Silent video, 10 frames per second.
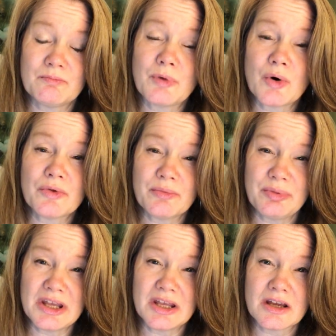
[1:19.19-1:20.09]
both
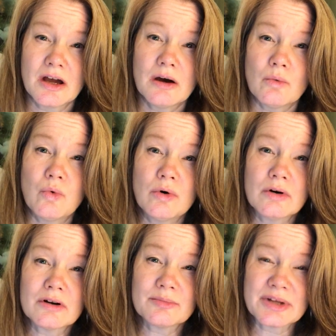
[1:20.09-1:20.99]
being
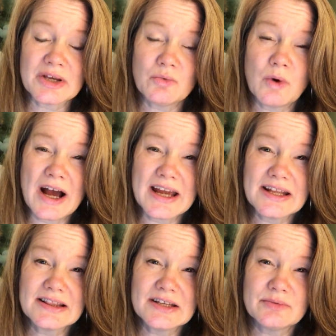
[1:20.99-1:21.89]
warmly,
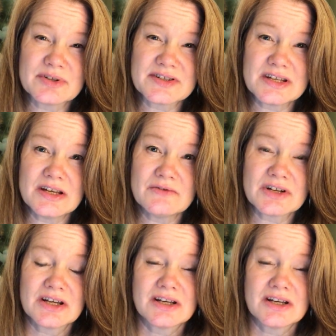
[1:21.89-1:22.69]
widely received,